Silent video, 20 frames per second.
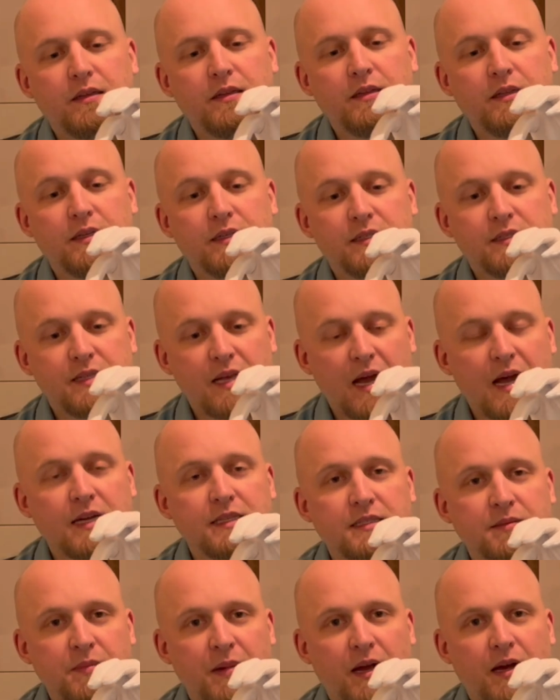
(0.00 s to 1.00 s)
the
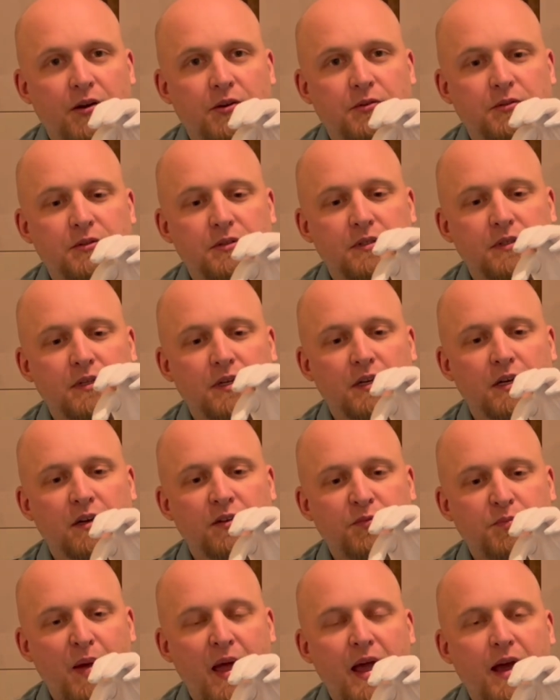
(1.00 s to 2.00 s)
exact amount
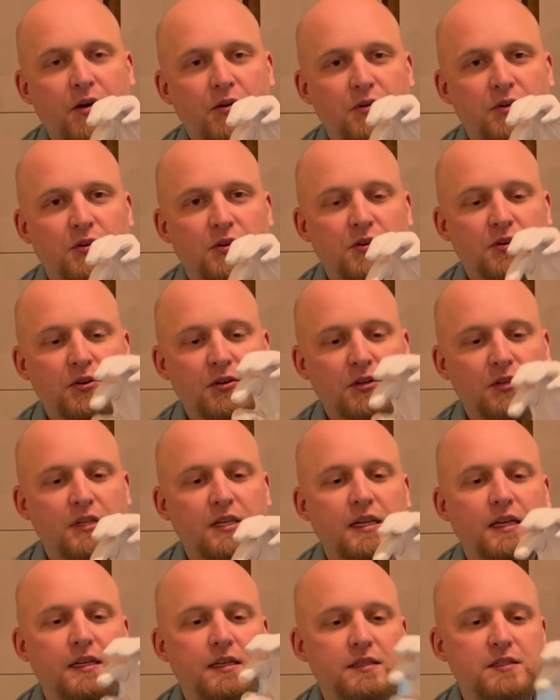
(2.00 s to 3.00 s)
of powder
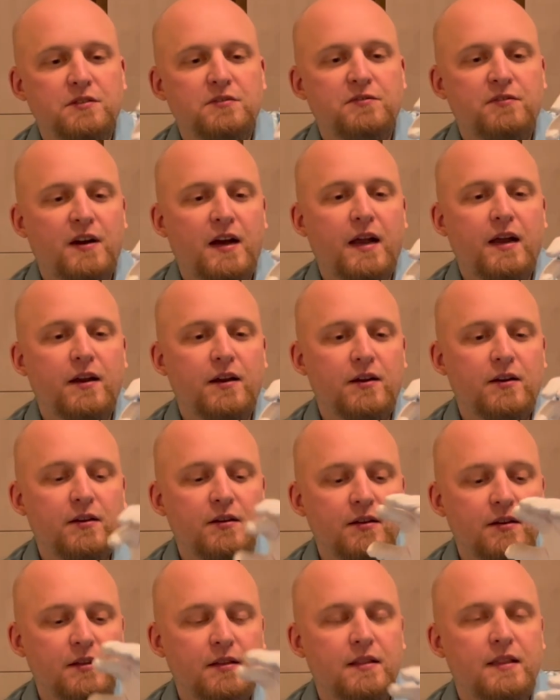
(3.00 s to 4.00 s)
needed to fire
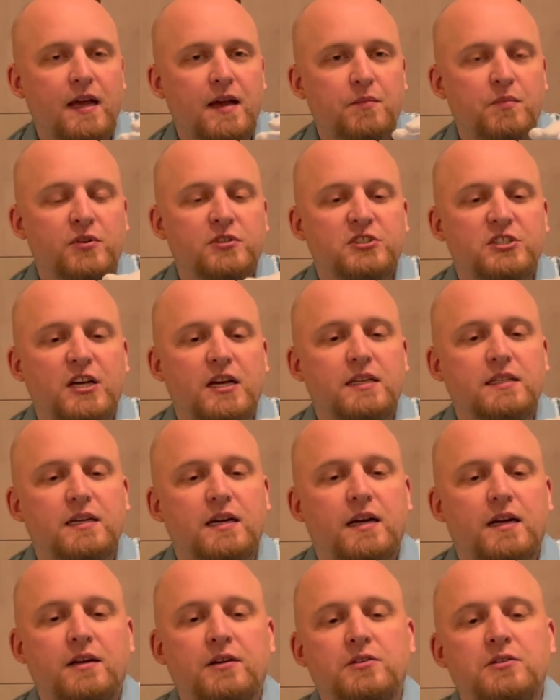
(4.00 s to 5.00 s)
that
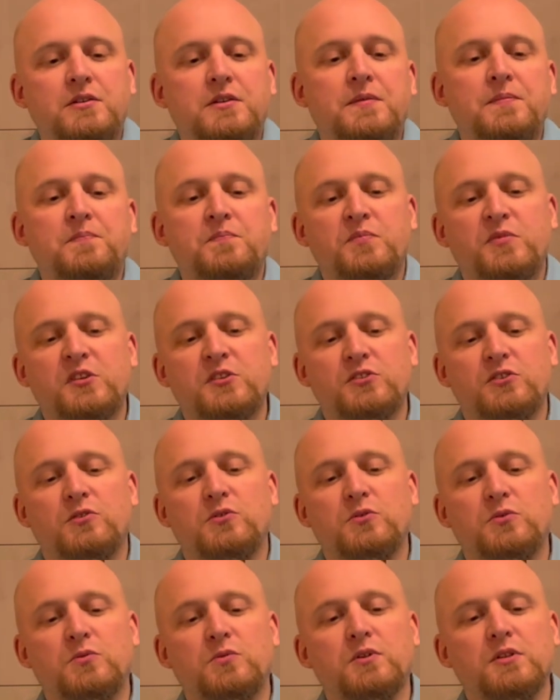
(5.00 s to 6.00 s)
projectile.
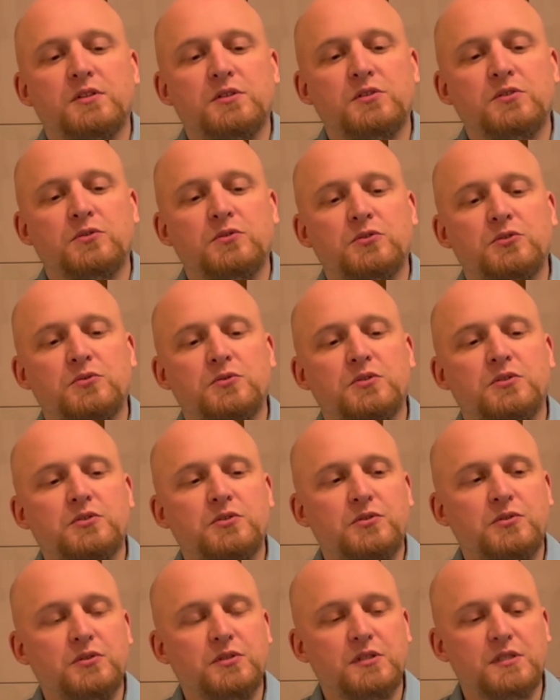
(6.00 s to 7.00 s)
So what the soldier would
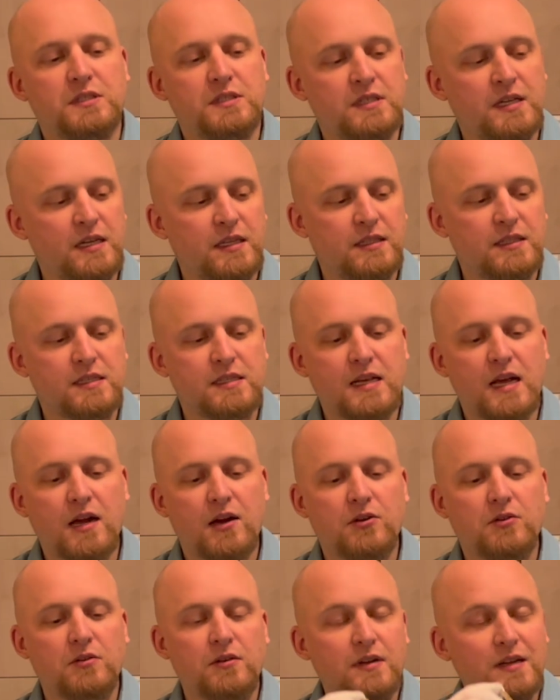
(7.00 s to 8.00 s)
do is take this
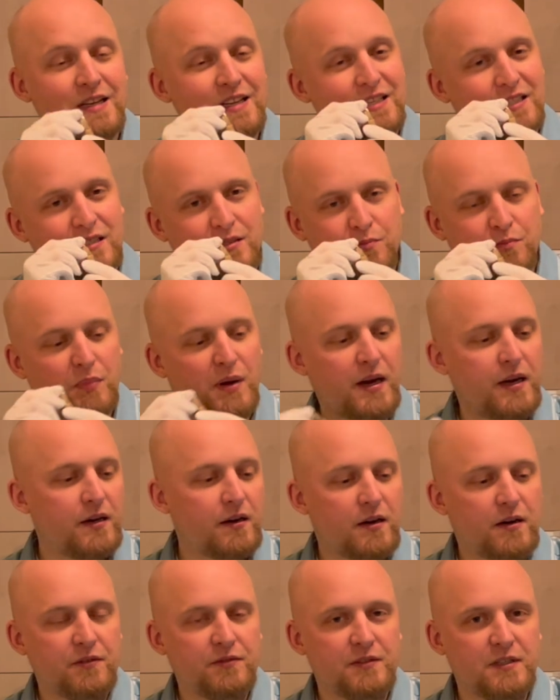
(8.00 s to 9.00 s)
out, bite
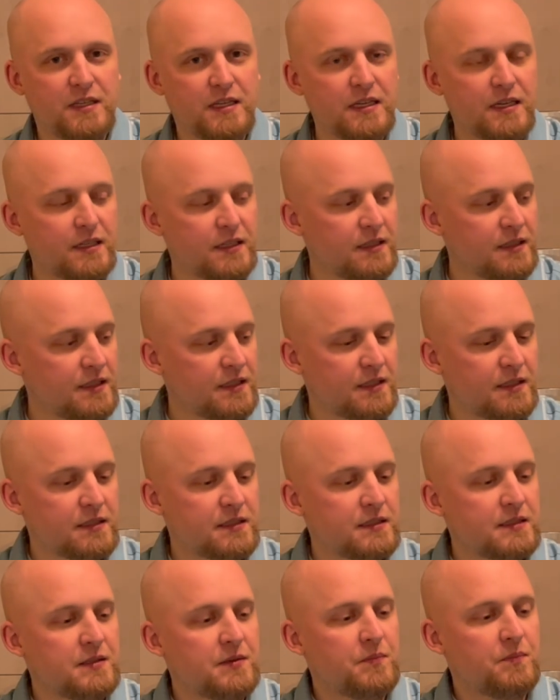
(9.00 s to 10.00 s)
off the end of
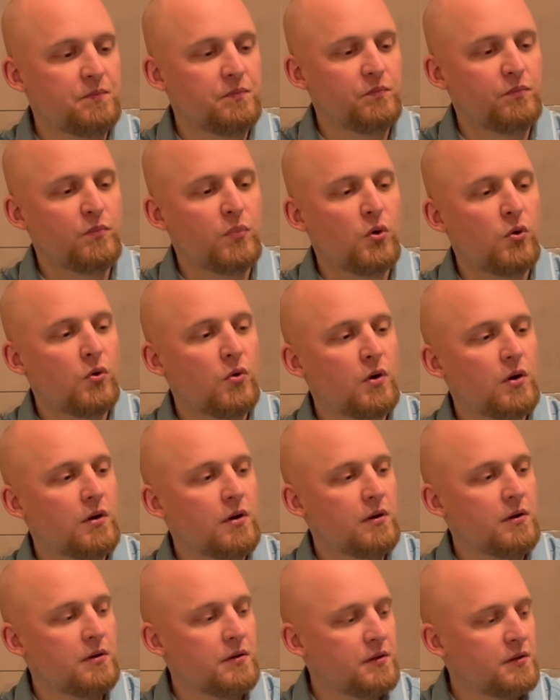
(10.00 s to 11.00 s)
this,
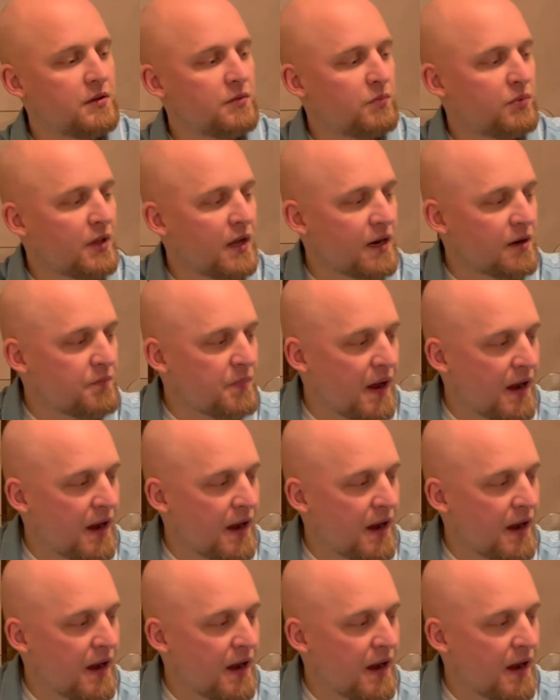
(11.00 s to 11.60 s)
pour the black